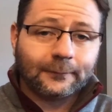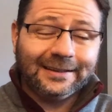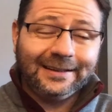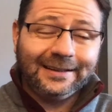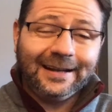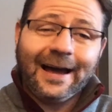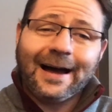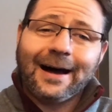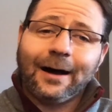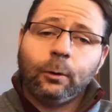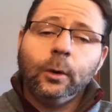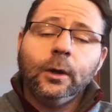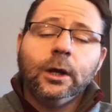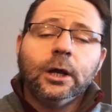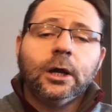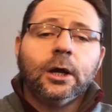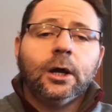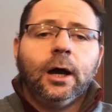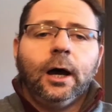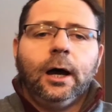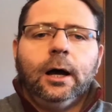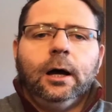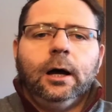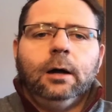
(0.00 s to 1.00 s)
Now,
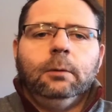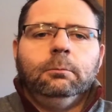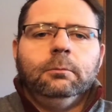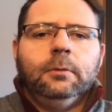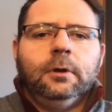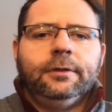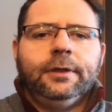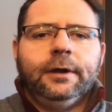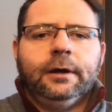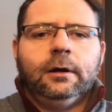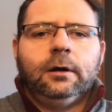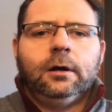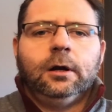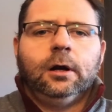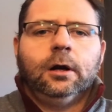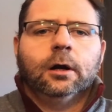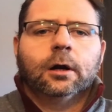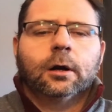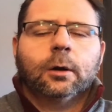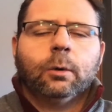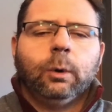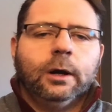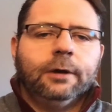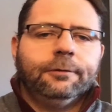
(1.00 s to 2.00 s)
there
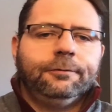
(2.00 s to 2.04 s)
are quite a